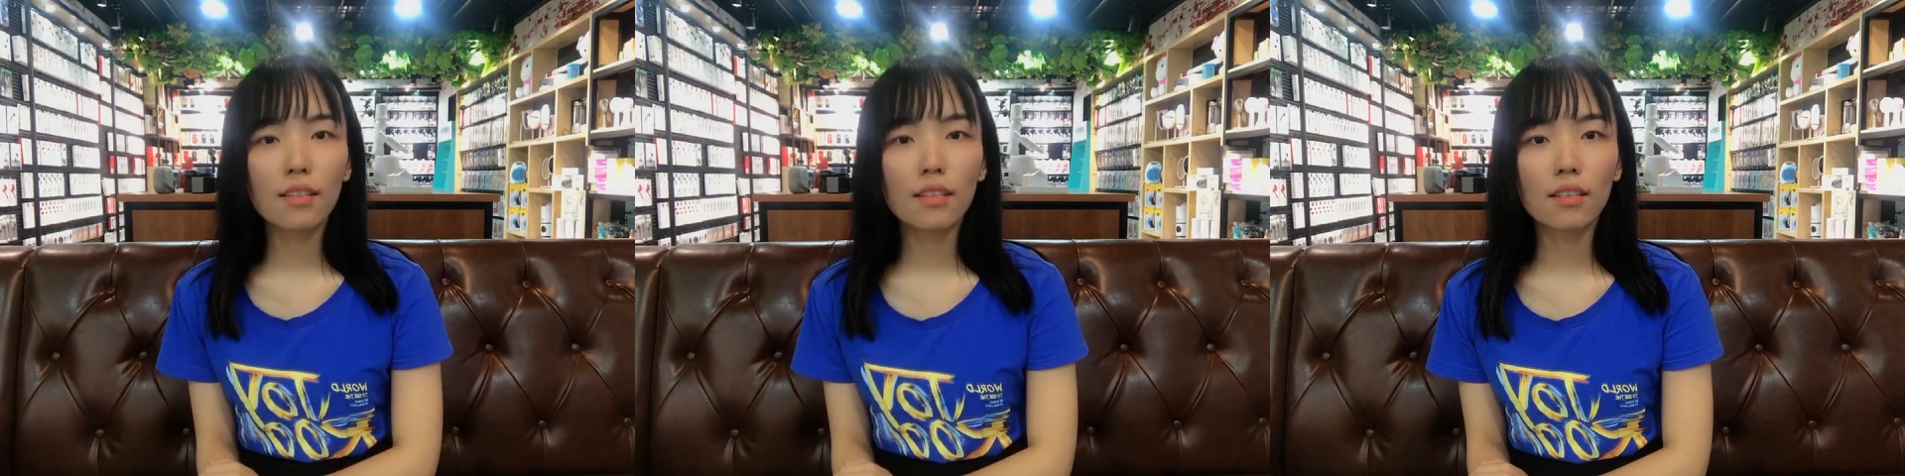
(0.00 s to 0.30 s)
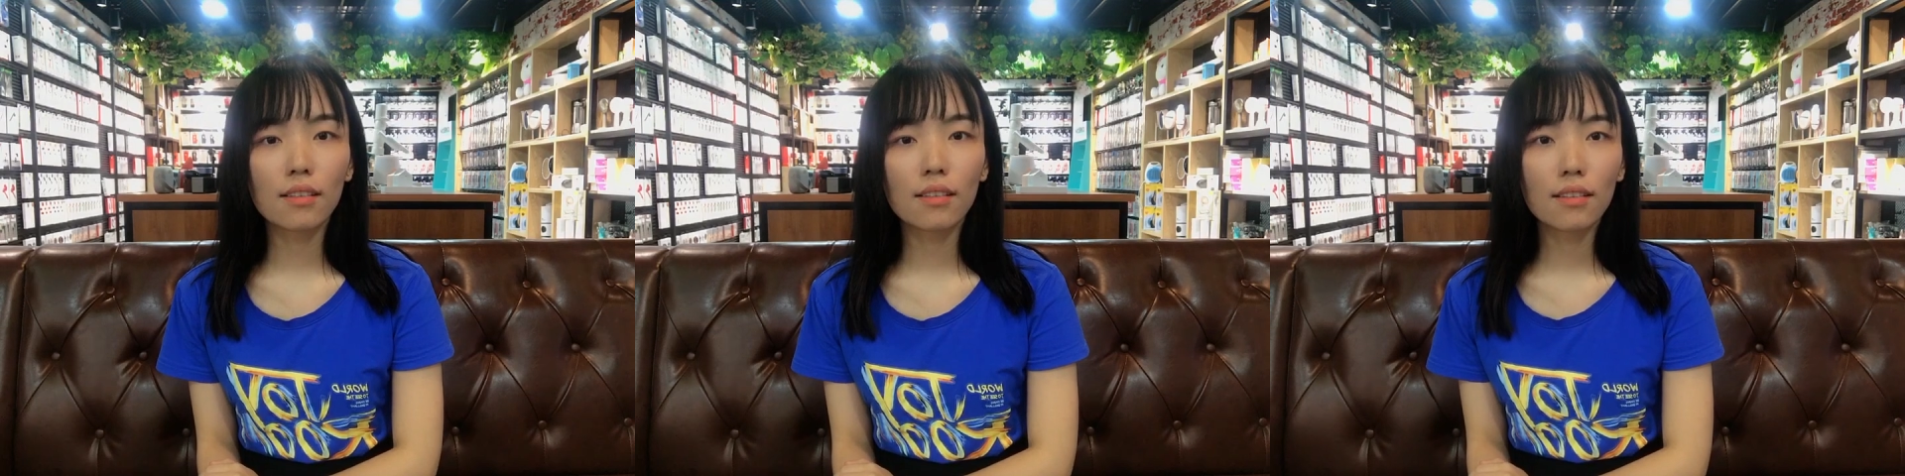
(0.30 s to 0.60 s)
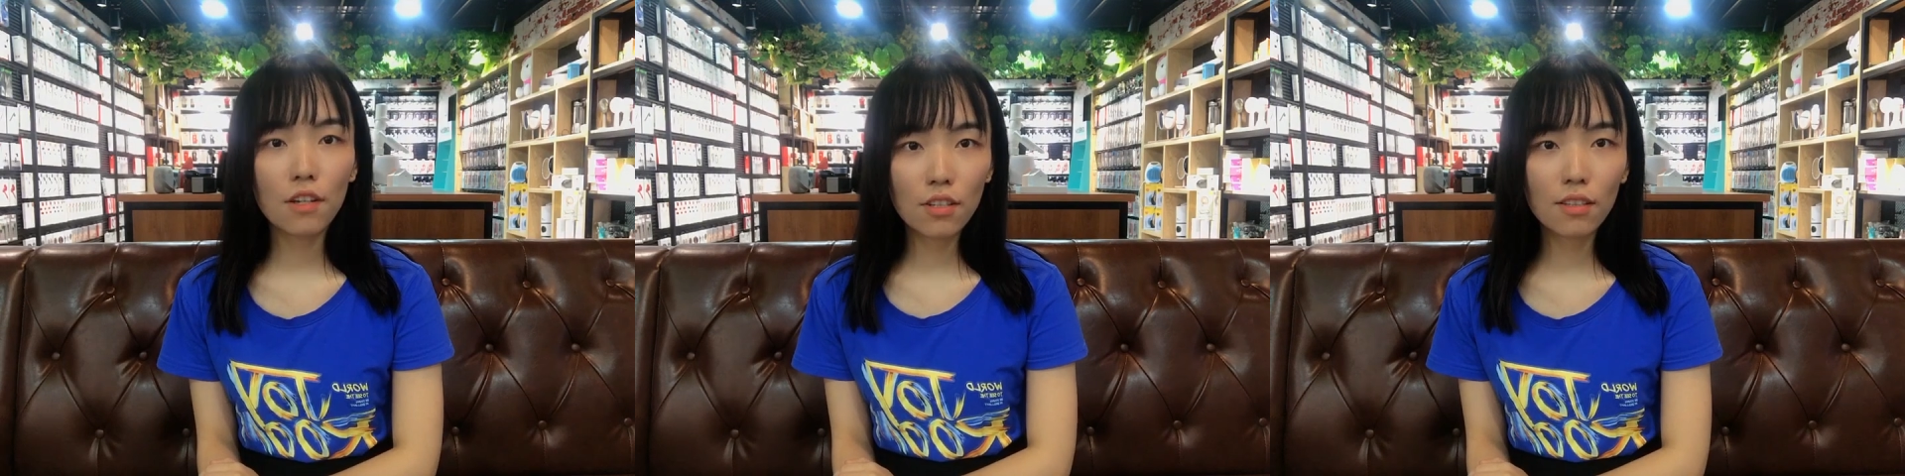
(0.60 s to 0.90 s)
a
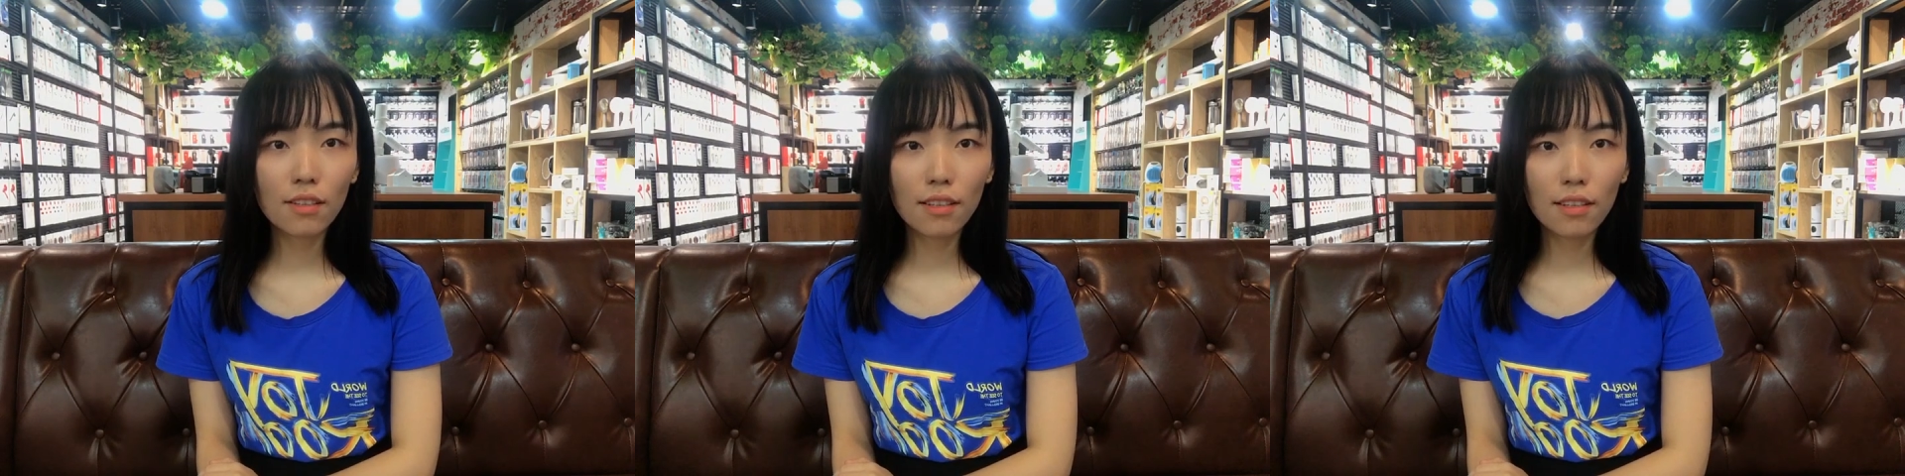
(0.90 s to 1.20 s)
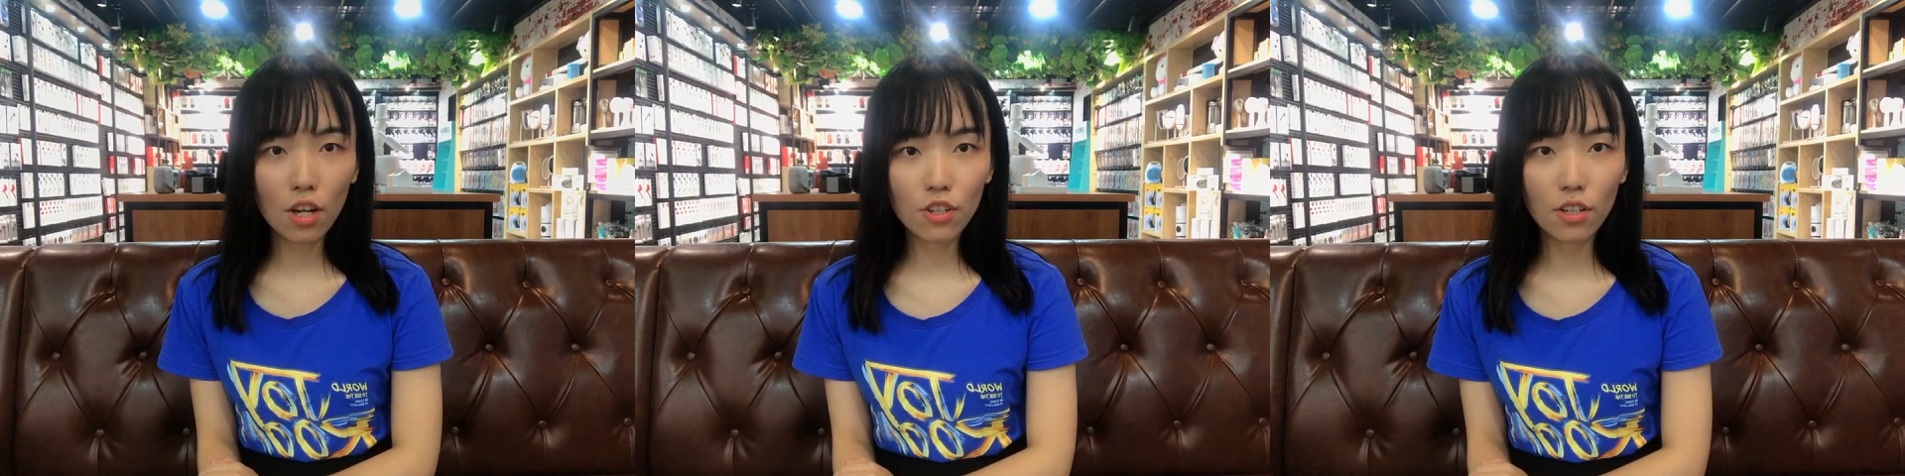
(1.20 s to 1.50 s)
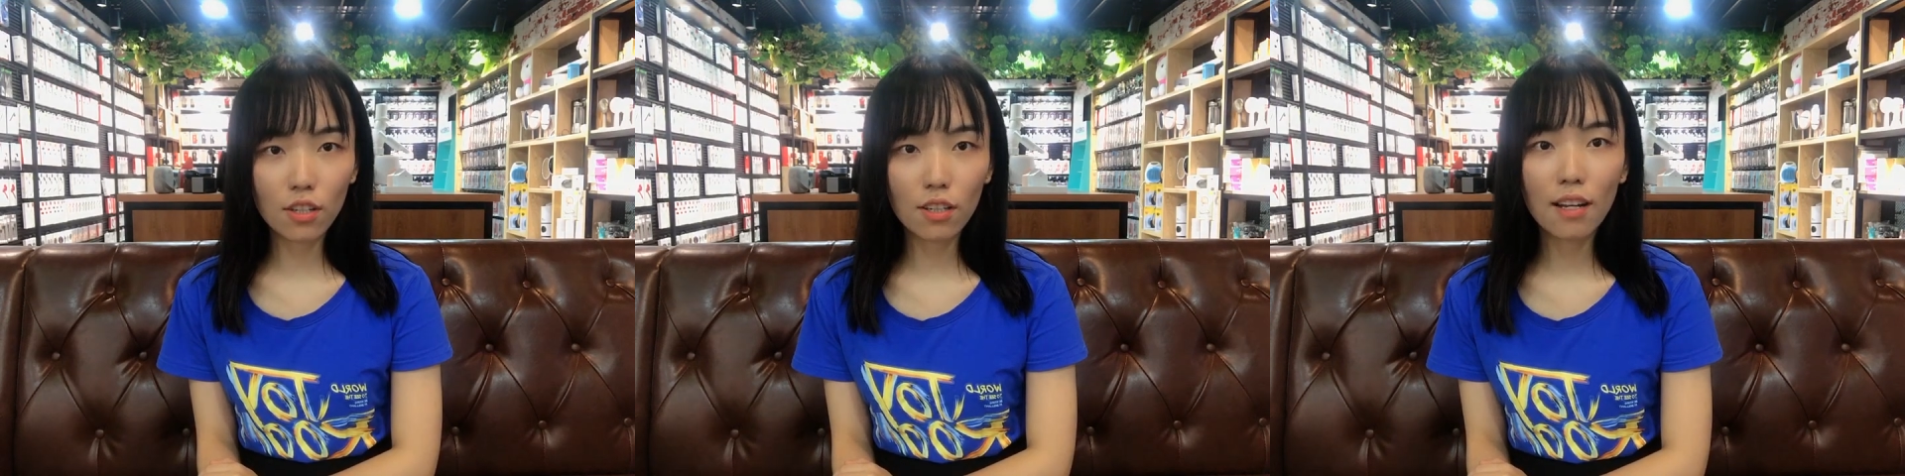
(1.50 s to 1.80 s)
fast
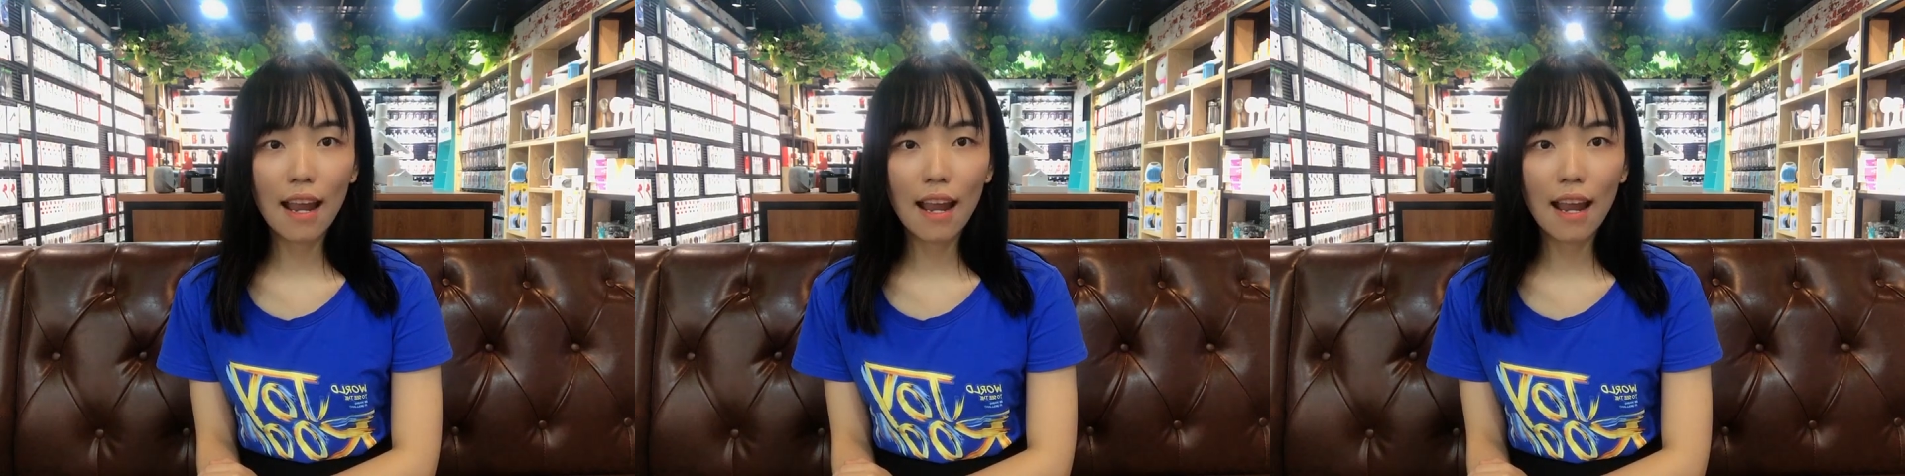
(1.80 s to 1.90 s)
charger